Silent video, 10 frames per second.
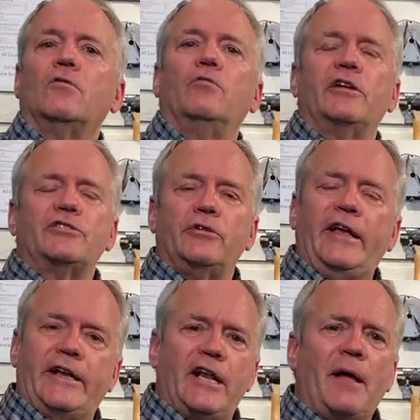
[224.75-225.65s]
which you
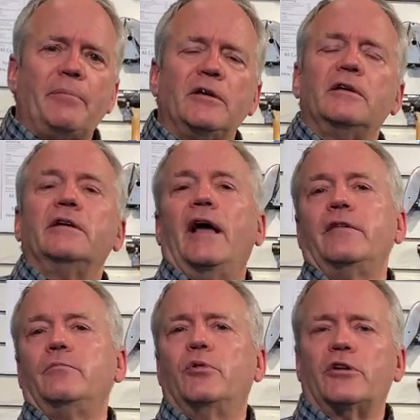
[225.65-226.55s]
heat it up
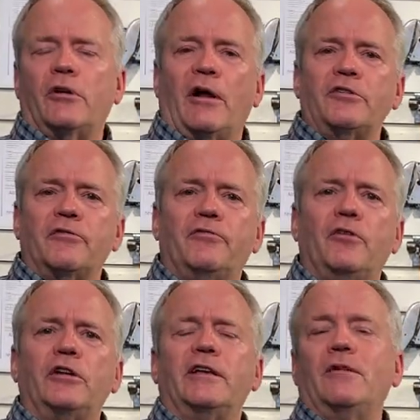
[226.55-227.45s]
and put it around your foot,